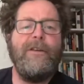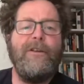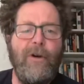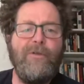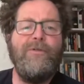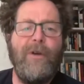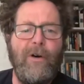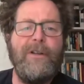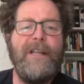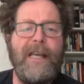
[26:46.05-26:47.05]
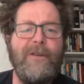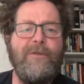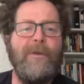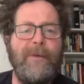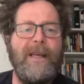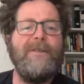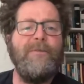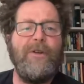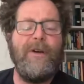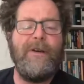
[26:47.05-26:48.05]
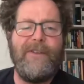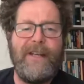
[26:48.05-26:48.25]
Go to a holiday to a place where you have